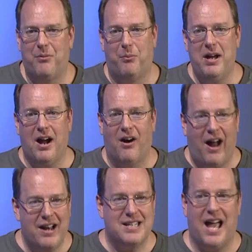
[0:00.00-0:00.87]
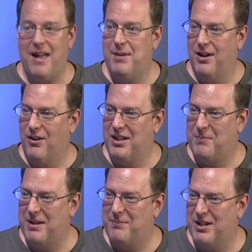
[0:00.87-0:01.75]
we are out of time here on the
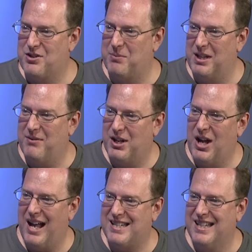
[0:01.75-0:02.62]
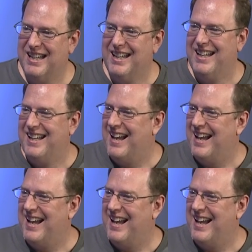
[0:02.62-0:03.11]
big picture, believe it or not. Unbelievable.